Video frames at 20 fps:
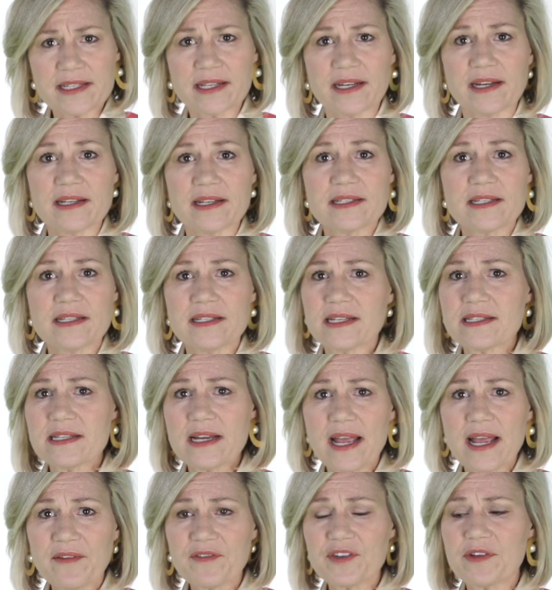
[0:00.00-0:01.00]
sentence. It doesn't
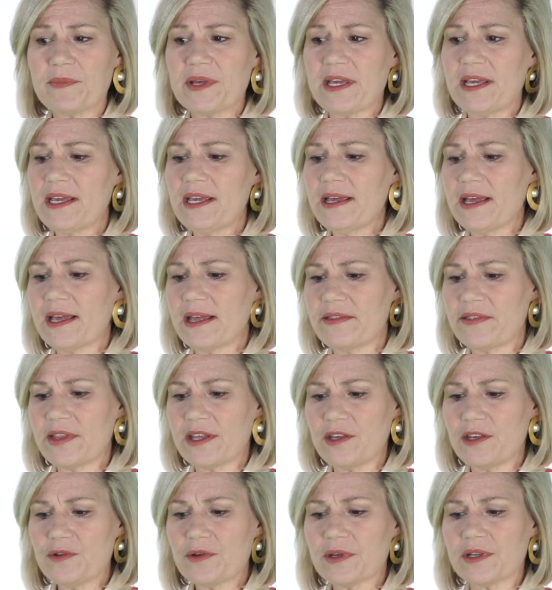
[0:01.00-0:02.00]
have to be, and
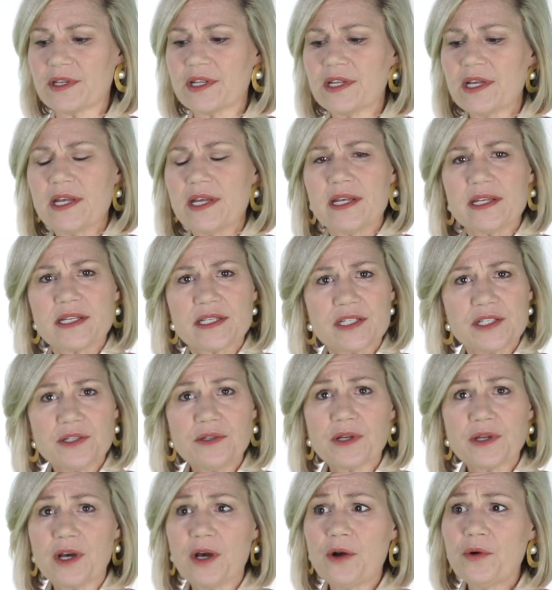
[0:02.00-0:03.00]
that you can
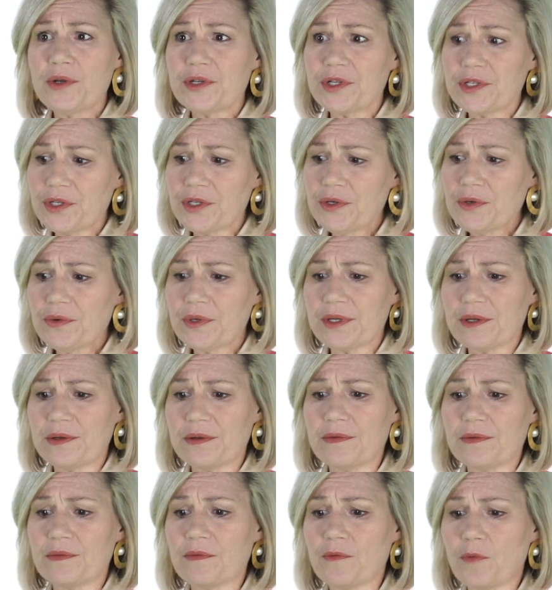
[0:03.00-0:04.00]
still go and do
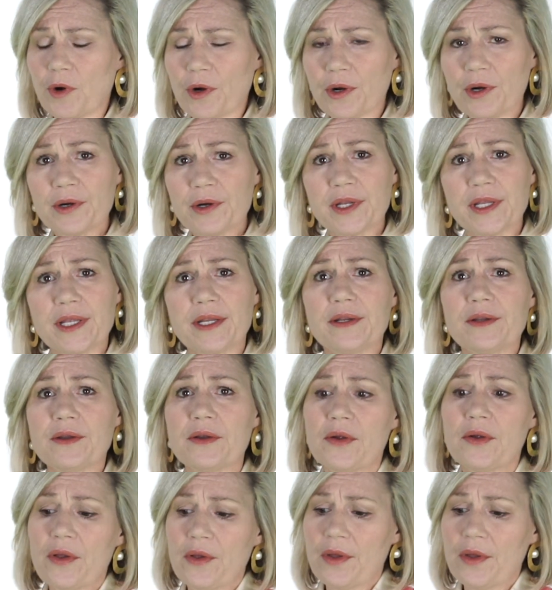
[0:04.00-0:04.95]
and work and